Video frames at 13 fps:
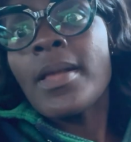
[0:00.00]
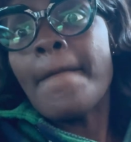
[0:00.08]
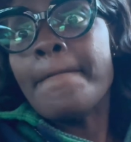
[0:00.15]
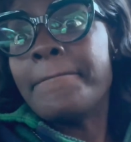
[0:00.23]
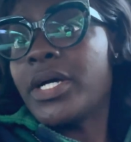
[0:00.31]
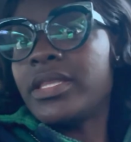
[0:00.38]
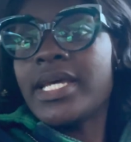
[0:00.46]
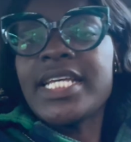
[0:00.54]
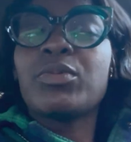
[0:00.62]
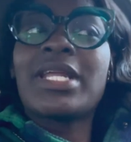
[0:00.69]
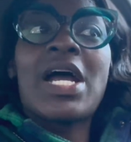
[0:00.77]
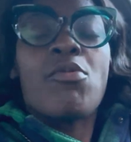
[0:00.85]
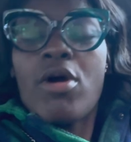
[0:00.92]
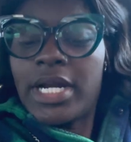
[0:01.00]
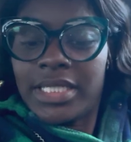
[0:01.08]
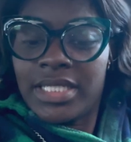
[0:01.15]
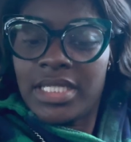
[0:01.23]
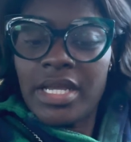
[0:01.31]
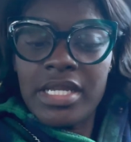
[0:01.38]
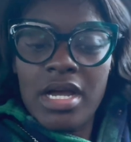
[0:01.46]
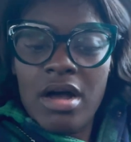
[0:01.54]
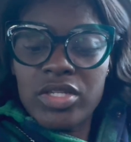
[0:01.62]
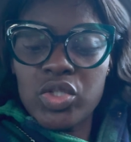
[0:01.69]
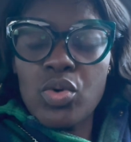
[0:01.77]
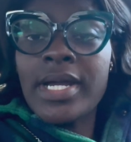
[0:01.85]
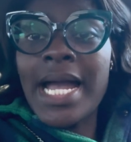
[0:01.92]
But that's what I wanted to tell y'all.
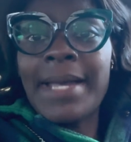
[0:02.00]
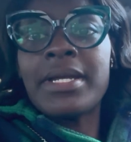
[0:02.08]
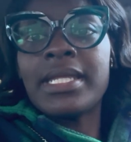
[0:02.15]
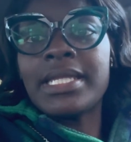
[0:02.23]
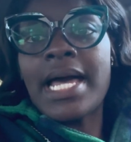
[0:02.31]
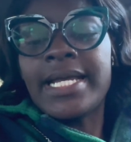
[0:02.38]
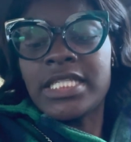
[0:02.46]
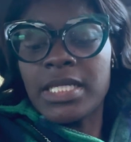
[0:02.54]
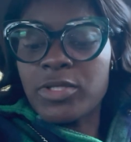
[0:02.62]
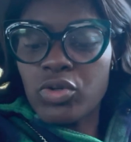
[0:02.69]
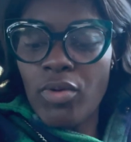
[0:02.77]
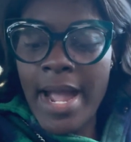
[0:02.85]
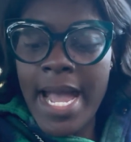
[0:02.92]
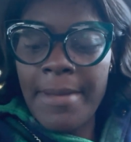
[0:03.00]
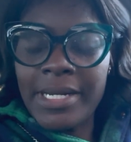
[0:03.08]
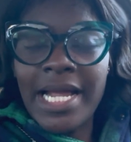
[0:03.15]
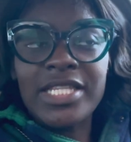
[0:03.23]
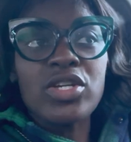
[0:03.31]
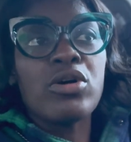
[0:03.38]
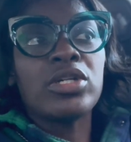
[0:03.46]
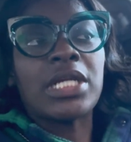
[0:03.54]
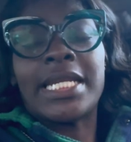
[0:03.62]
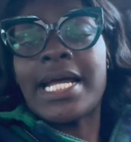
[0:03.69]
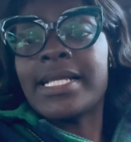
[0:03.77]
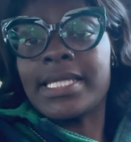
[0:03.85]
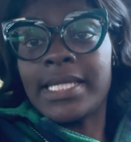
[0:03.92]
So comment, like, subscribe, and I
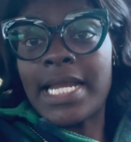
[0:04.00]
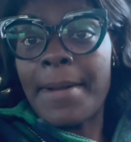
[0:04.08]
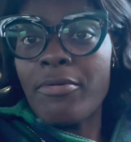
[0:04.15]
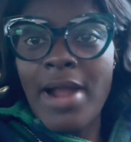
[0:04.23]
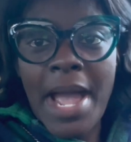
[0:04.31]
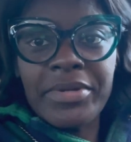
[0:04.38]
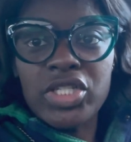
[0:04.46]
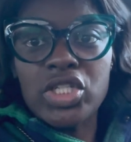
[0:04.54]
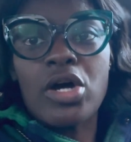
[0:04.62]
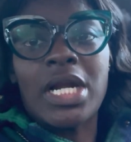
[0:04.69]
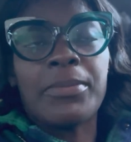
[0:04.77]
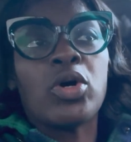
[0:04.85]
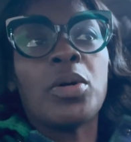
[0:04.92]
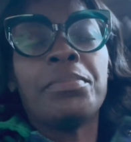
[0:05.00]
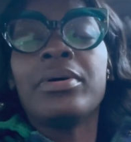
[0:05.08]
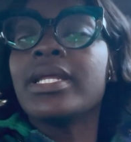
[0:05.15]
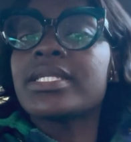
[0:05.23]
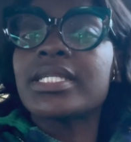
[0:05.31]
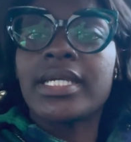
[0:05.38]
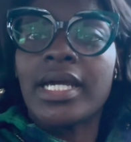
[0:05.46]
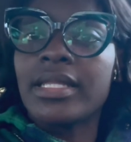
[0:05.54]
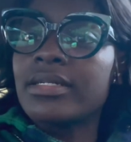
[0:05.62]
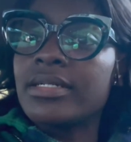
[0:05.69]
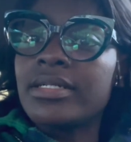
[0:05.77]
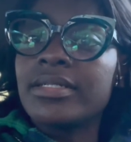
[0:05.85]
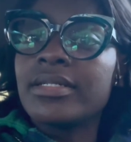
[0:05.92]
promise y'all I'm gonna put it
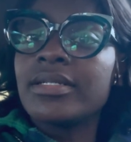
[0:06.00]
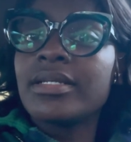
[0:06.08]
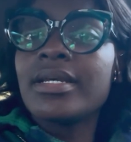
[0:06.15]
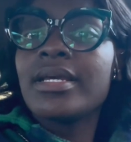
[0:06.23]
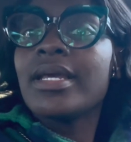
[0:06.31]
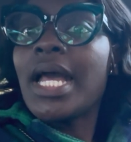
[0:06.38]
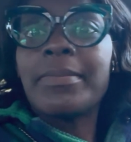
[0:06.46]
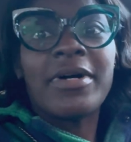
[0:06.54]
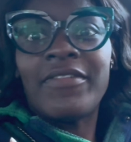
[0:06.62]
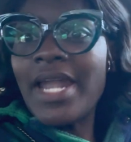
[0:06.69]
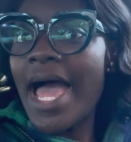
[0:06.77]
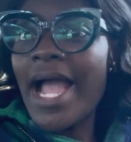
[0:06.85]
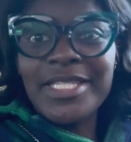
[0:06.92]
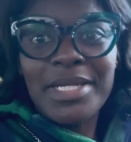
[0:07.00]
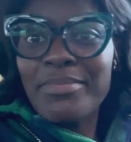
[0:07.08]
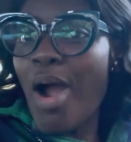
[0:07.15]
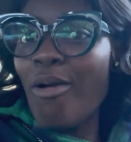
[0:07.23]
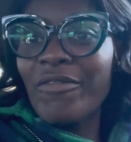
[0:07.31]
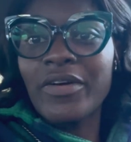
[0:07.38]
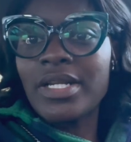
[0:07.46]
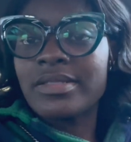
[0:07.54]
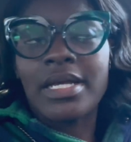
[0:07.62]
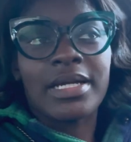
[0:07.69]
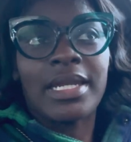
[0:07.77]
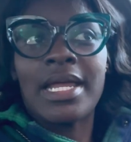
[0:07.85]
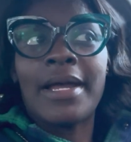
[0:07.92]
together. I'm gonna vlog tomorrow for the
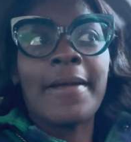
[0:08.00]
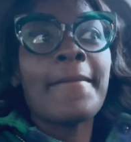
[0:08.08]
second line.